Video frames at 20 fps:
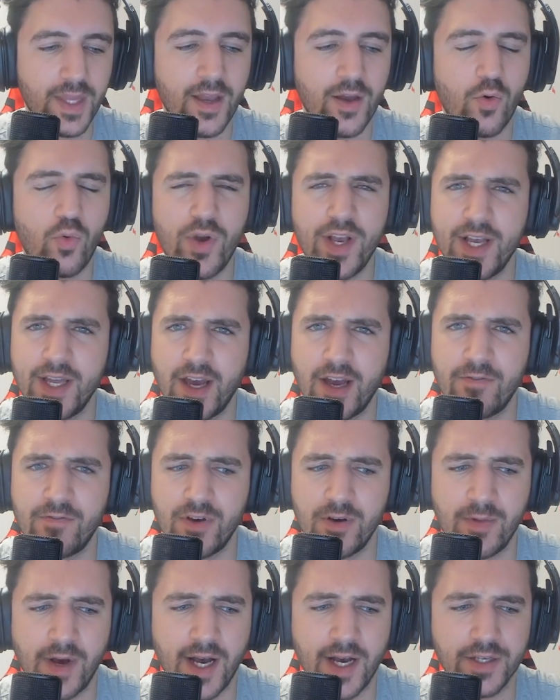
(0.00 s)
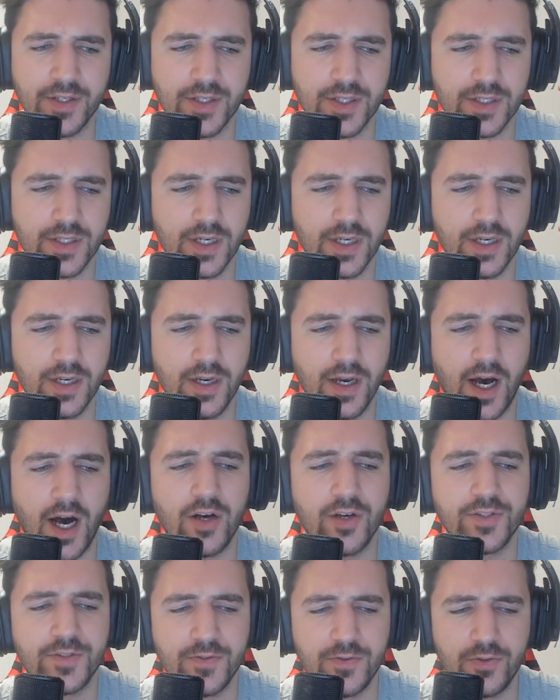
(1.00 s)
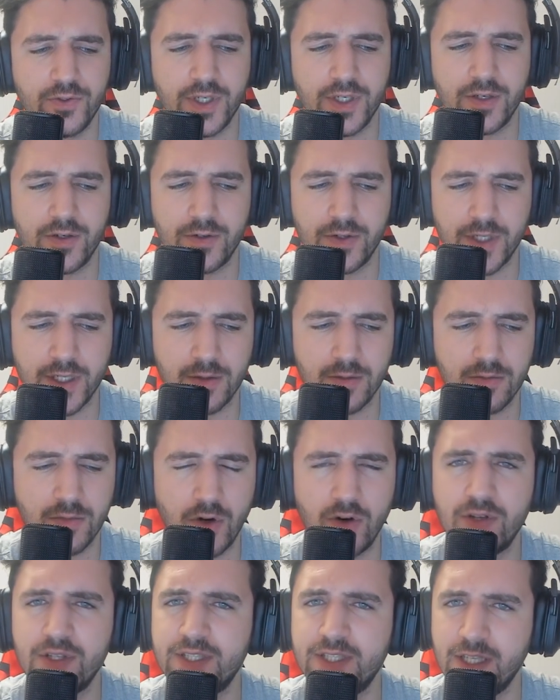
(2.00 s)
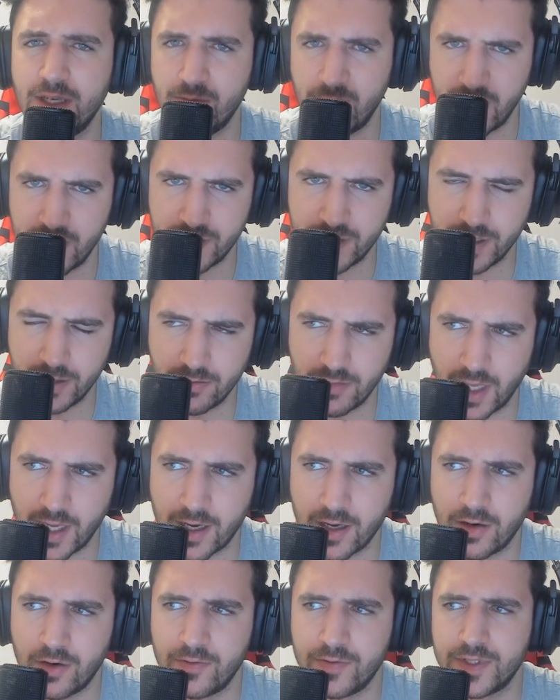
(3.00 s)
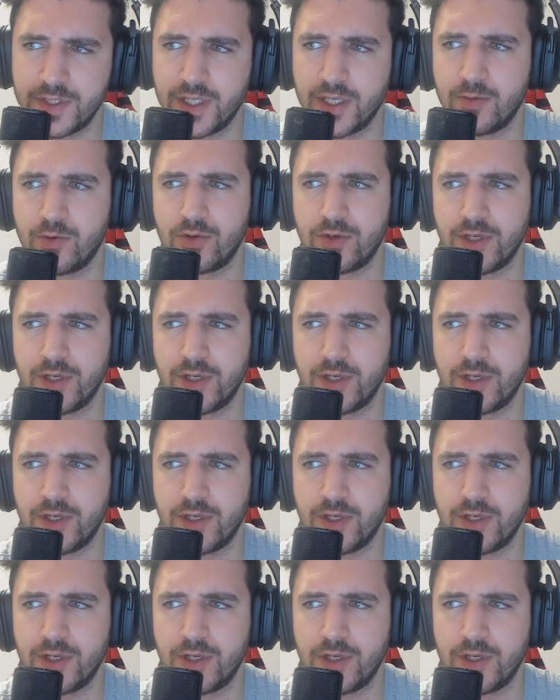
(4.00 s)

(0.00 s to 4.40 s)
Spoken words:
Wicked FM asks, how's food in Korea? Honestly, amazing. Like, obviously I'm